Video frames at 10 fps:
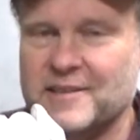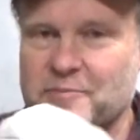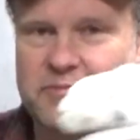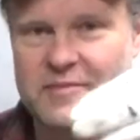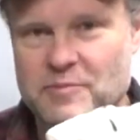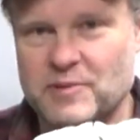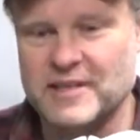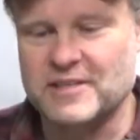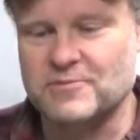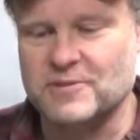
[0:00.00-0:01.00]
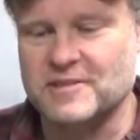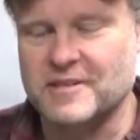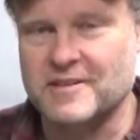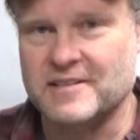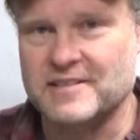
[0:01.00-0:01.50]
the plates were
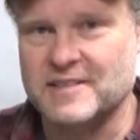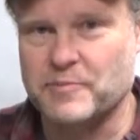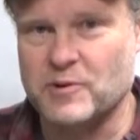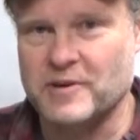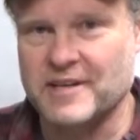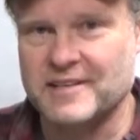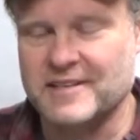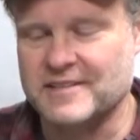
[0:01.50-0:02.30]
starting to separate,